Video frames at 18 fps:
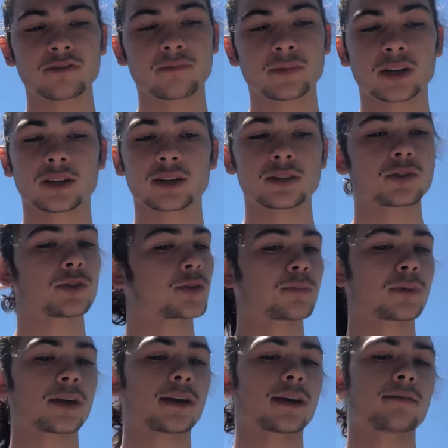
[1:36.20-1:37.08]
of monkeys whose
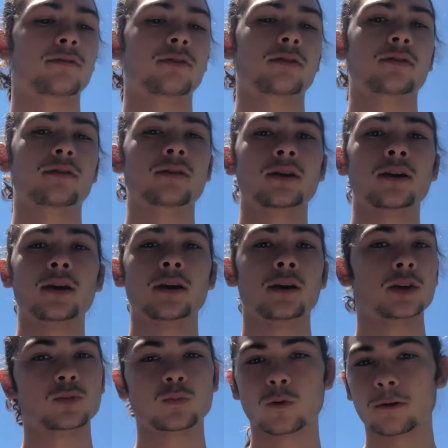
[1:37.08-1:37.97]
behavior
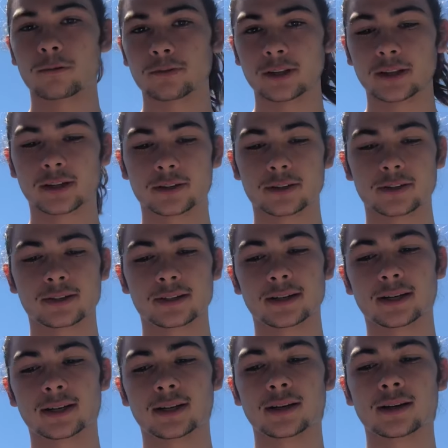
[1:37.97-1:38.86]
is woefully
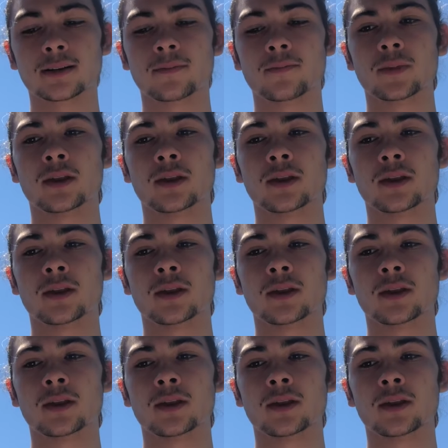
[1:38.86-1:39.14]
understudied